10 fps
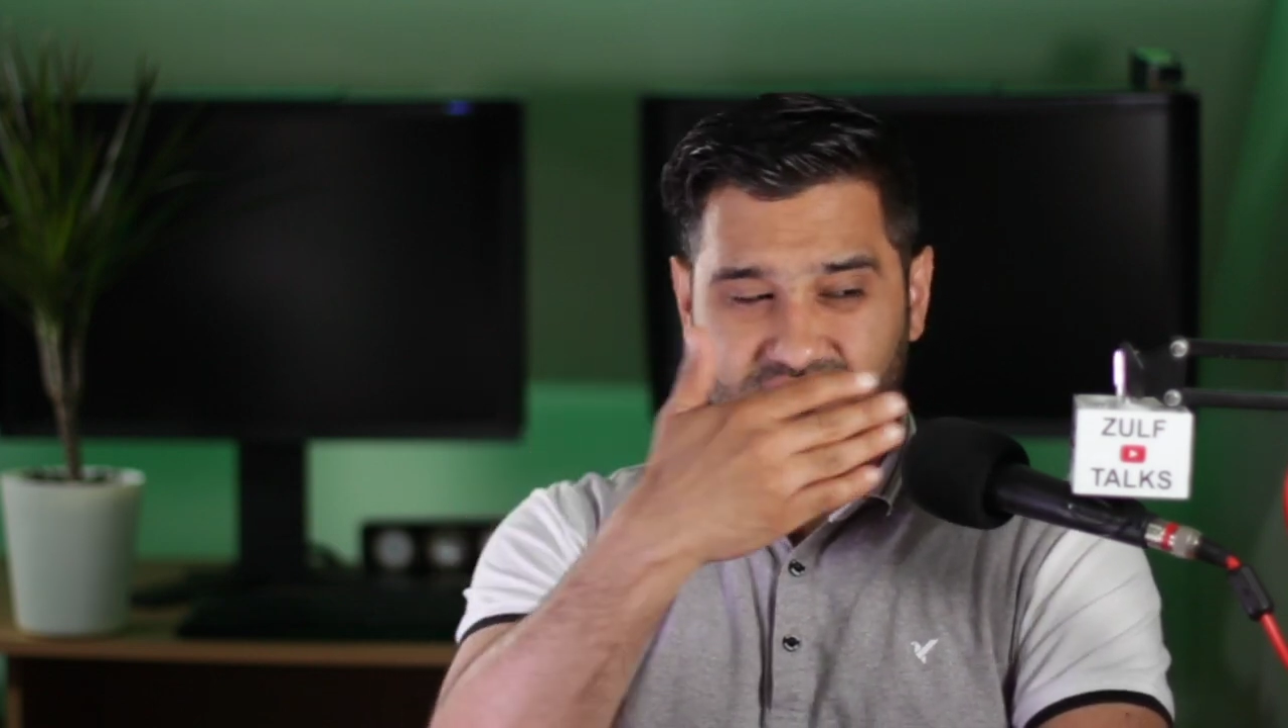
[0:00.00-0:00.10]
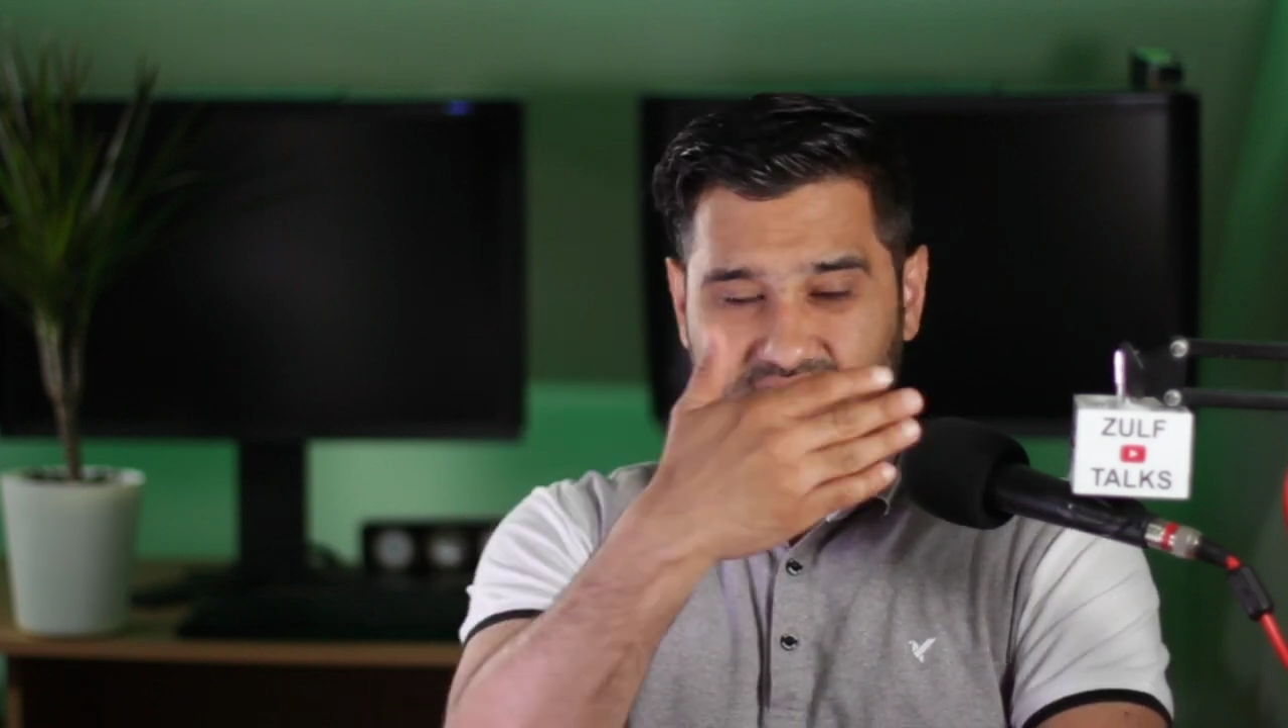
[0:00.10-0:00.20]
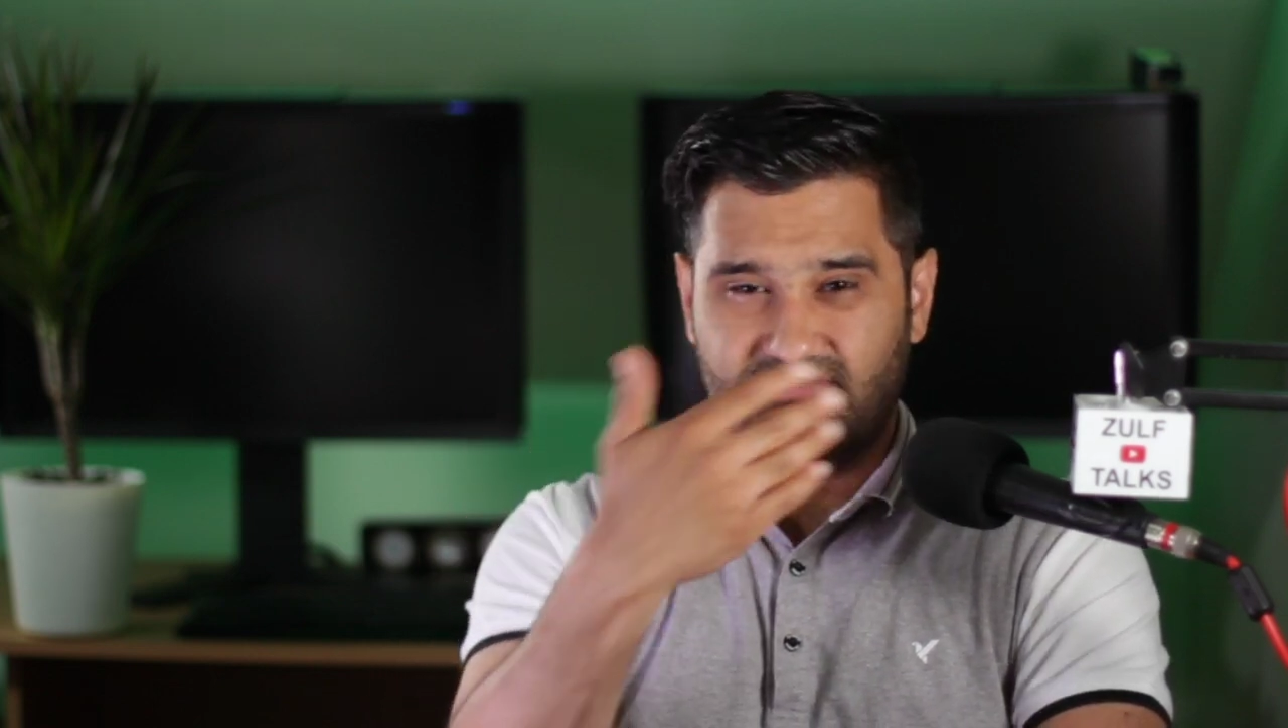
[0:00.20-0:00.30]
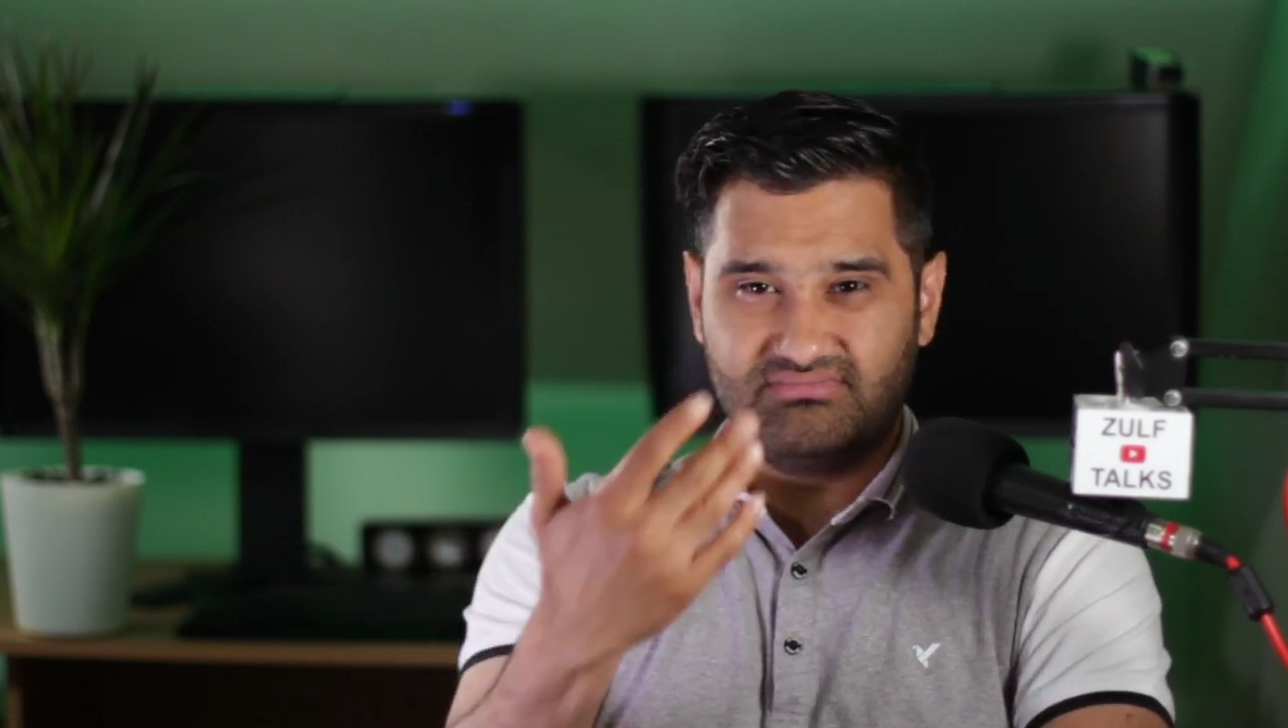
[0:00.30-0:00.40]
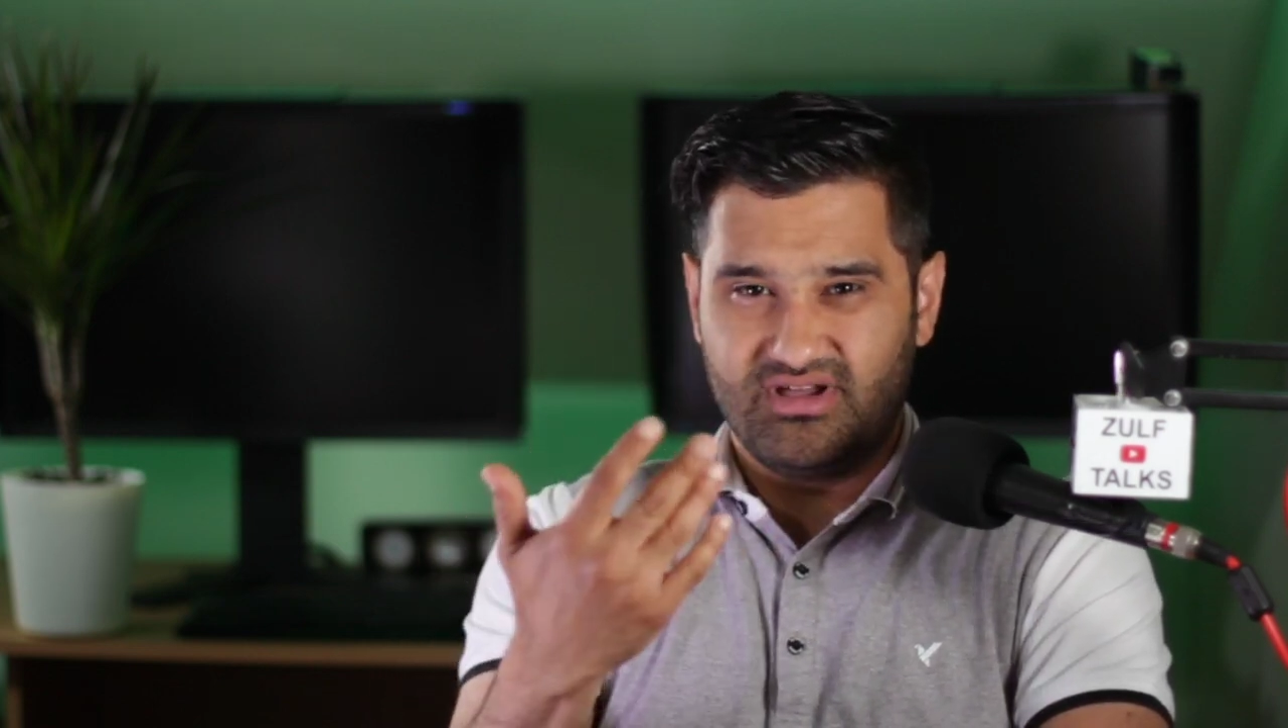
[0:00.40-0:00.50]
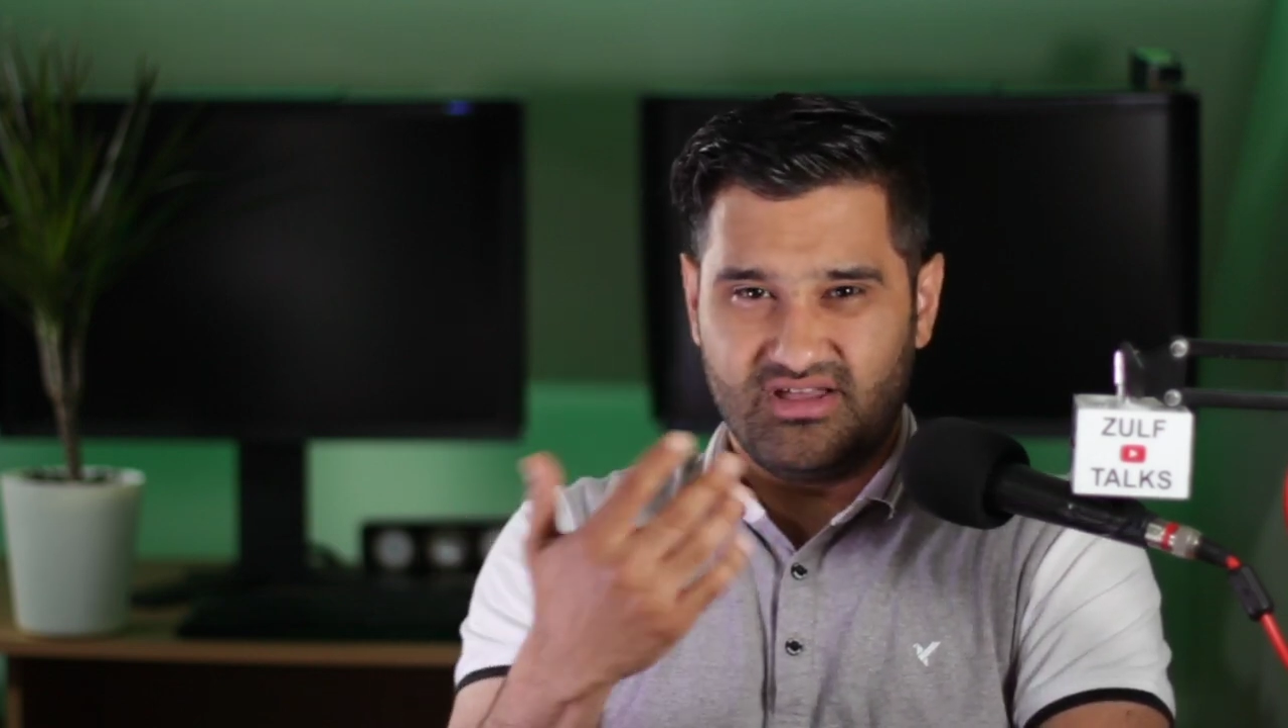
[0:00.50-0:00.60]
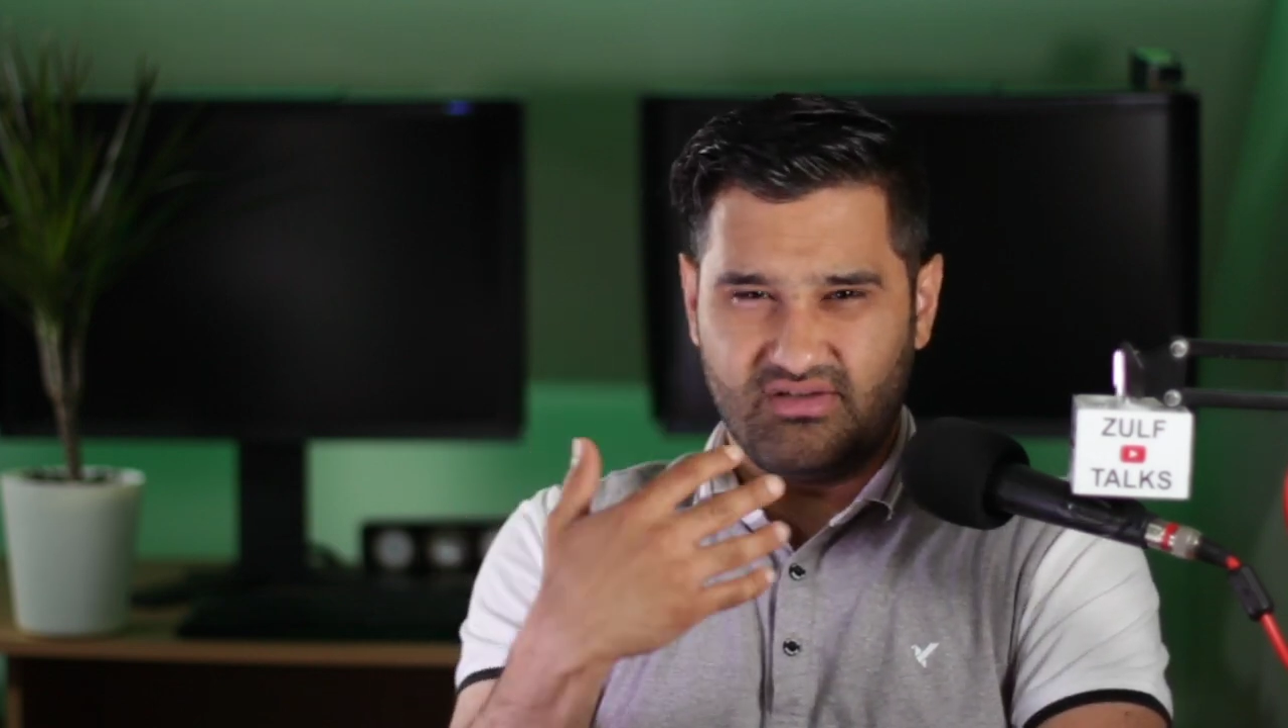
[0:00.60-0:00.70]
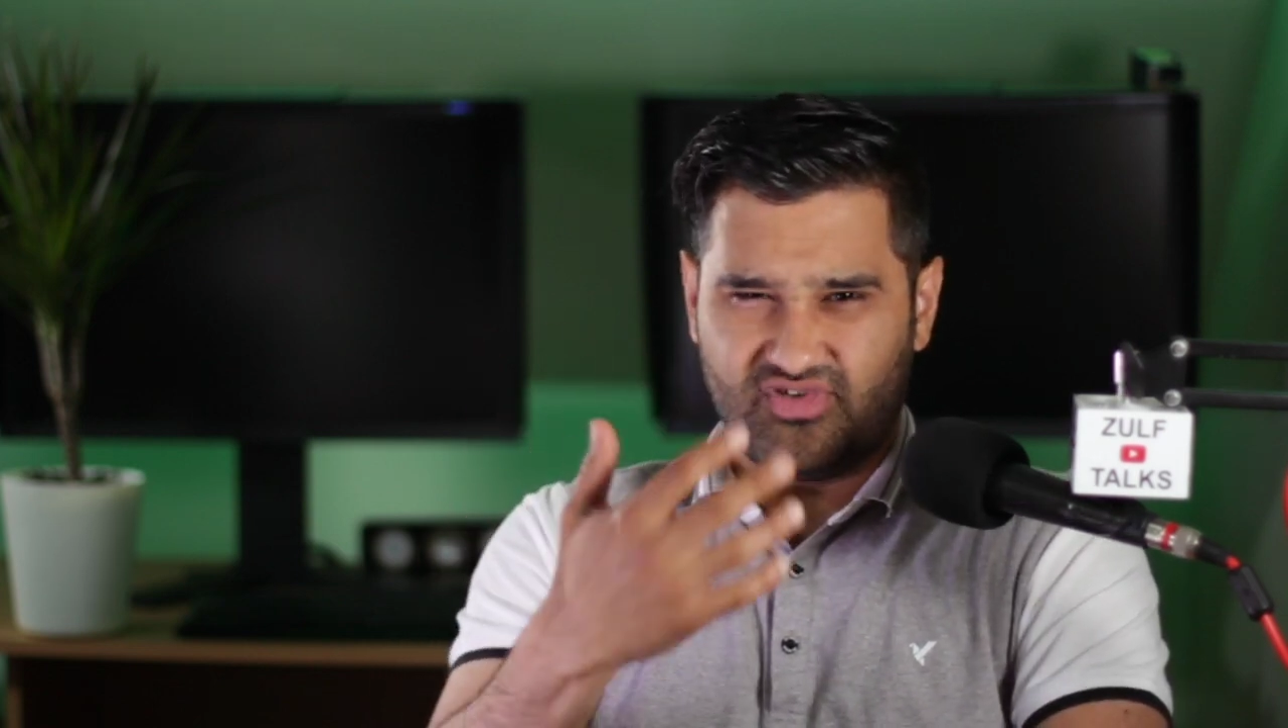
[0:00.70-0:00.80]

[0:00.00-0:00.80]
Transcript: And if